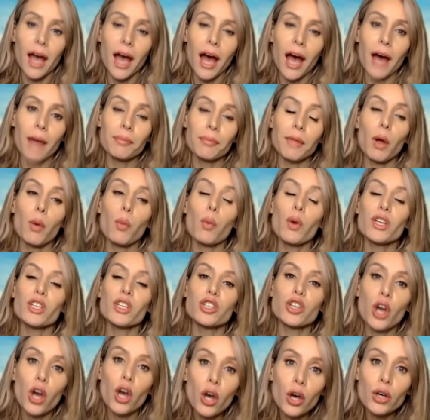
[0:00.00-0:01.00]
um,
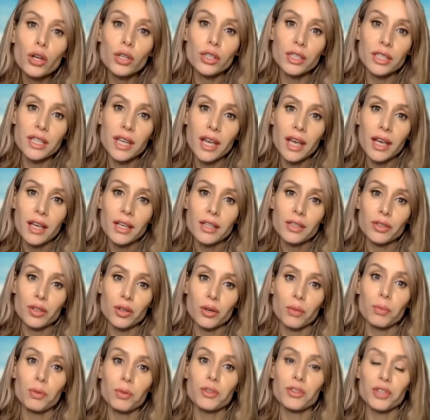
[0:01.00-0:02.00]
which could sort
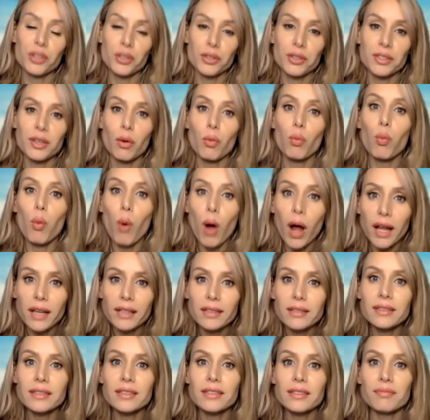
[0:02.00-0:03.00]
of produce a
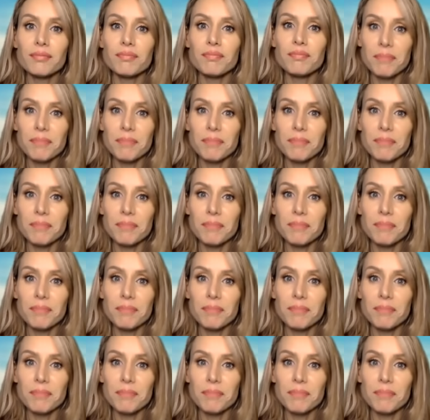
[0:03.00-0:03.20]
one